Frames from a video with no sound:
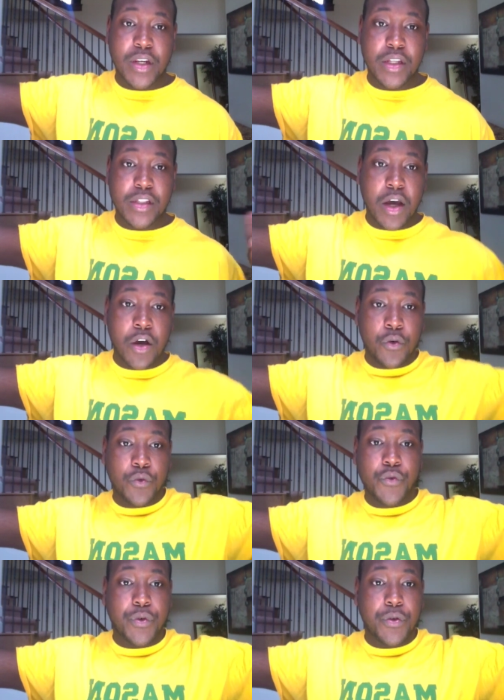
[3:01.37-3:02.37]
than his
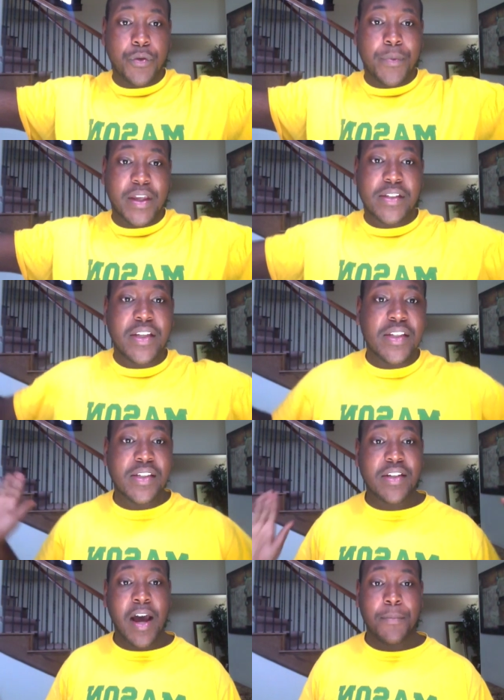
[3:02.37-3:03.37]
own crew because he
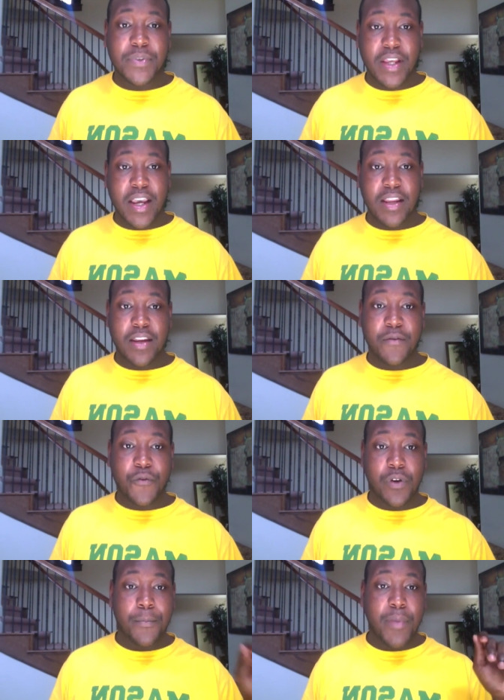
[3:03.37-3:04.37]
stopped Aiden
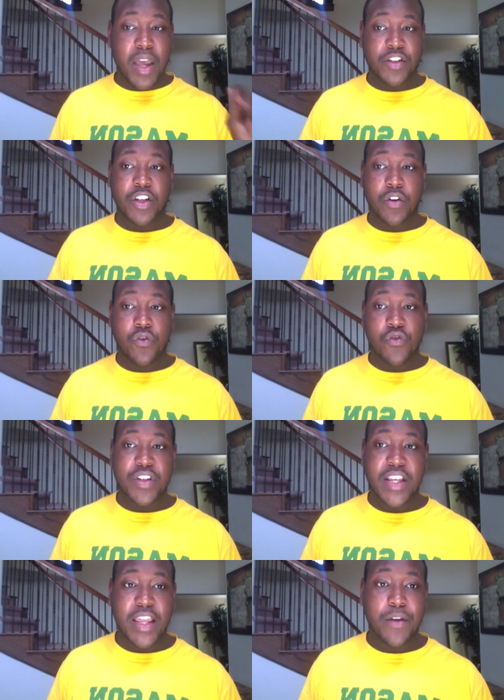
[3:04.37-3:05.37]
from bashing
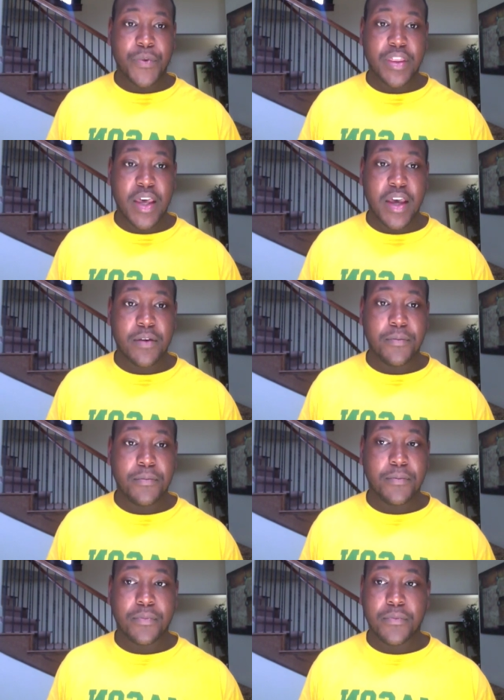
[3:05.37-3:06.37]
Cora's head in with that
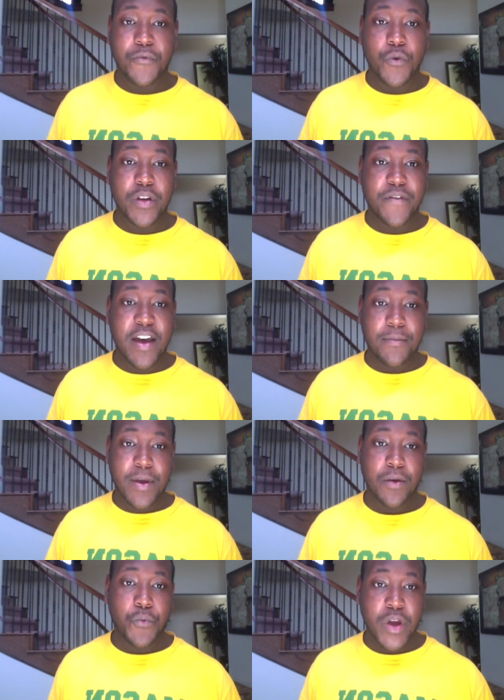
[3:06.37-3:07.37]
45
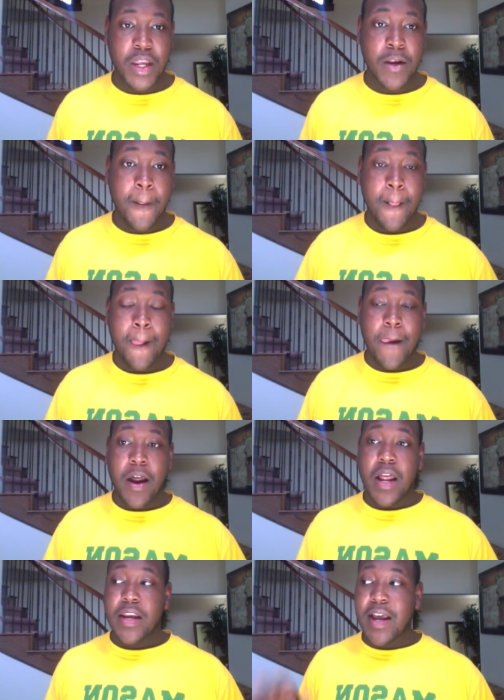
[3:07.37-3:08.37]
pound weight.
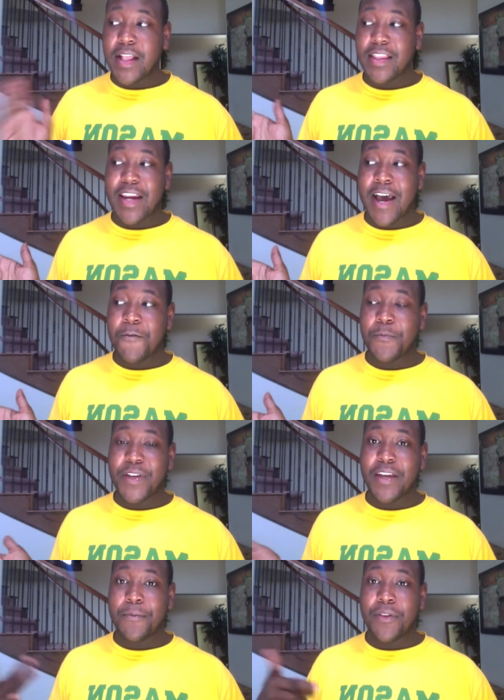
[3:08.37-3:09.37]
Not that I would
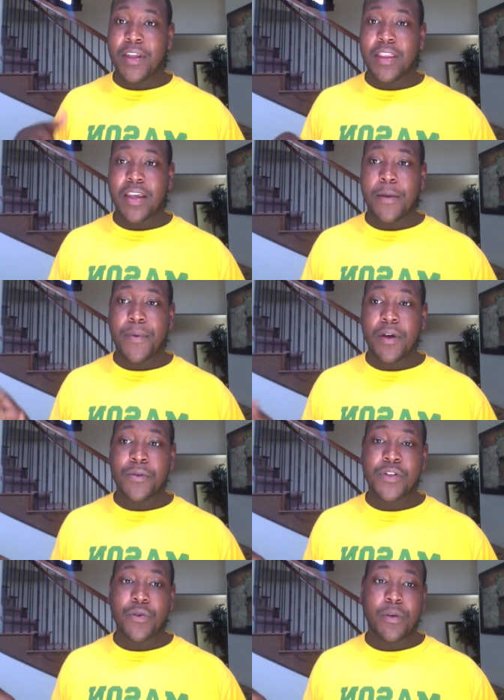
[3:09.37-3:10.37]
be completely
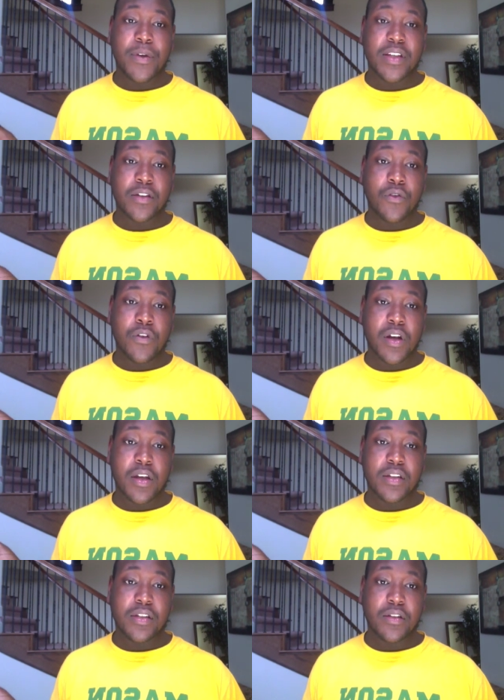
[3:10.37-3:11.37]
opposed to it because
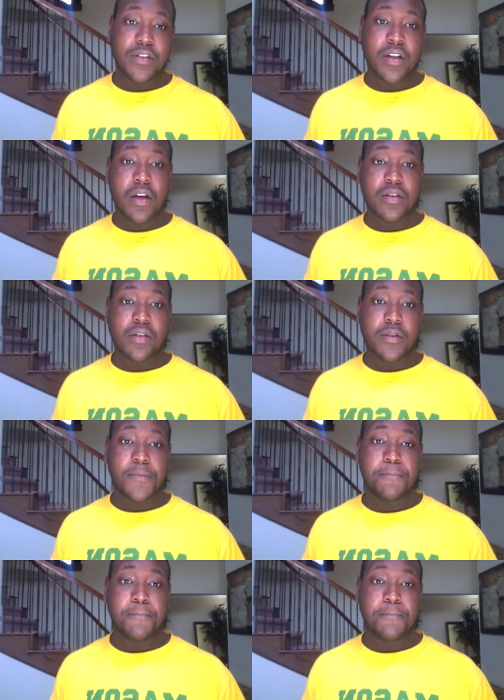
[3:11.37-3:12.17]
Cora still sucks.